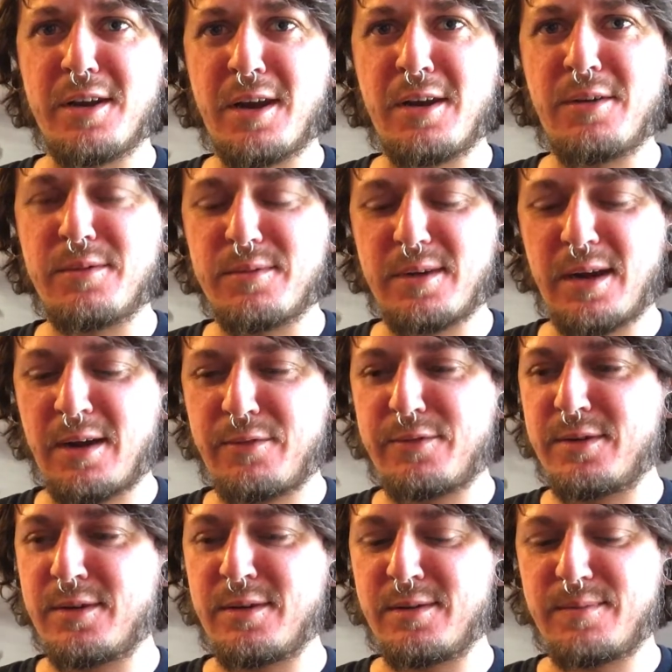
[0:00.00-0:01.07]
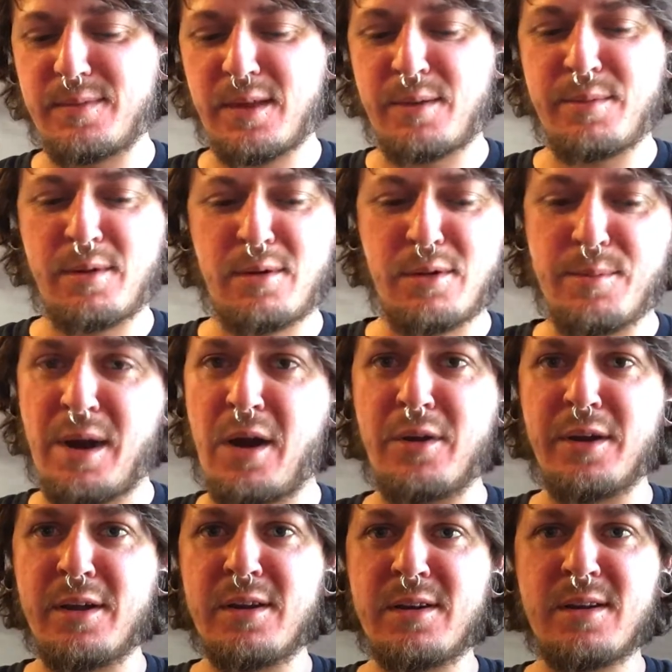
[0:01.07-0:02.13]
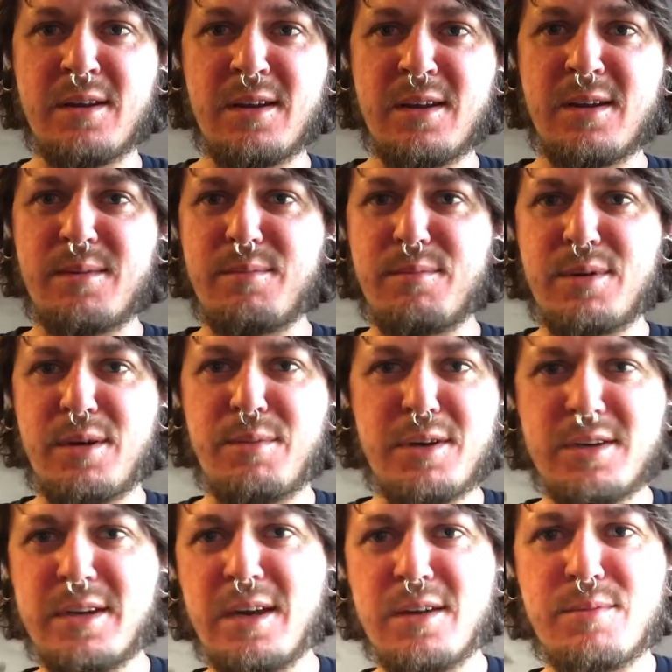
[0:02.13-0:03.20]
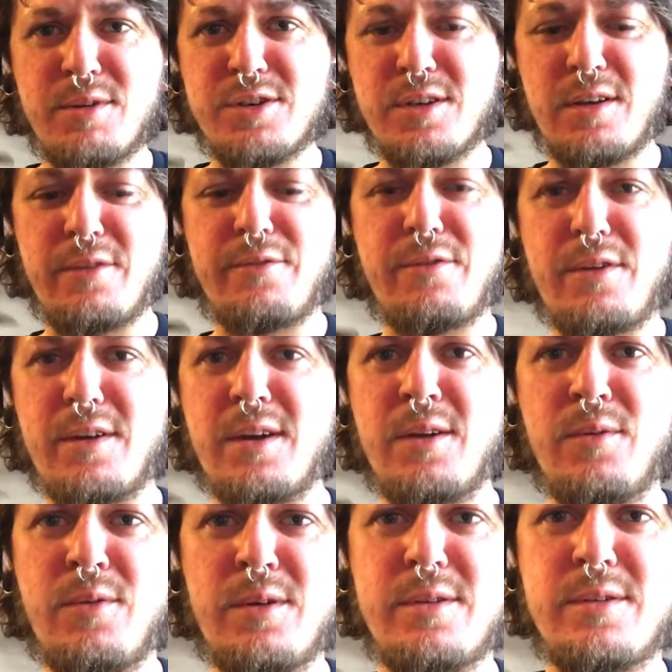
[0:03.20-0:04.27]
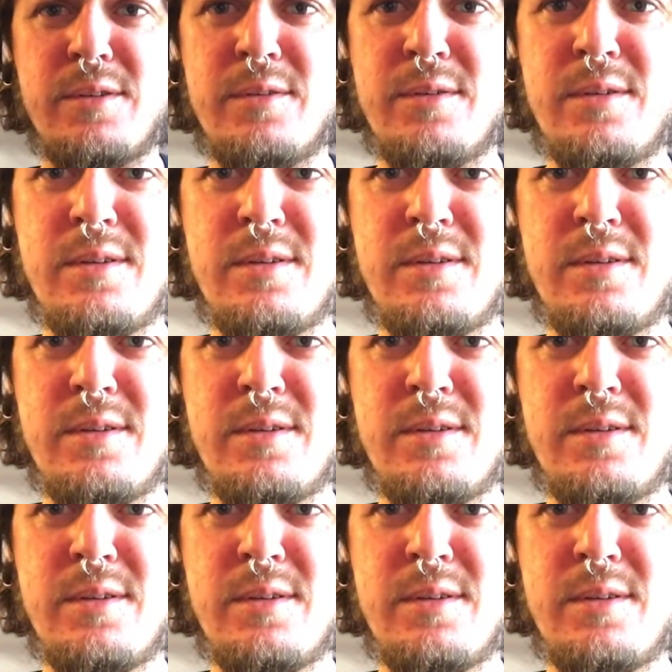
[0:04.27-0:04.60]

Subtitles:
I don't have to. I'm all about it, but I'm gonna take as much as I fucking want to.